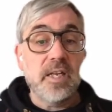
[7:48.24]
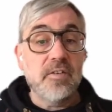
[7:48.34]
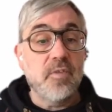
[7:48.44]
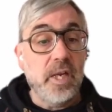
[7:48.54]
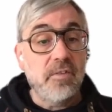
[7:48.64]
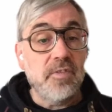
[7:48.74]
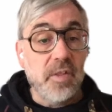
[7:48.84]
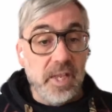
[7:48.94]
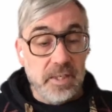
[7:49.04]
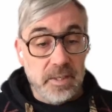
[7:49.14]

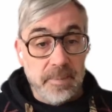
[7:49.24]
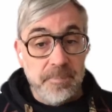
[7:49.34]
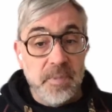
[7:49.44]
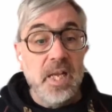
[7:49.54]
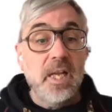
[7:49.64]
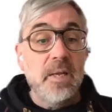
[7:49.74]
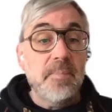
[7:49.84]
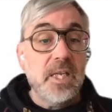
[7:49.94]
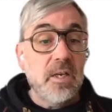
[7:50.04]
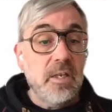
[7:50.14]
Because normally
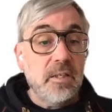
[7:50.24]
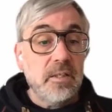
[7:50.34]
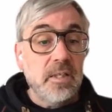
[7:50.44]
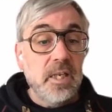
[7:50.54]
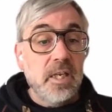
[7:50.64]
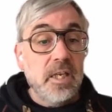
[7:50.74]
on a website,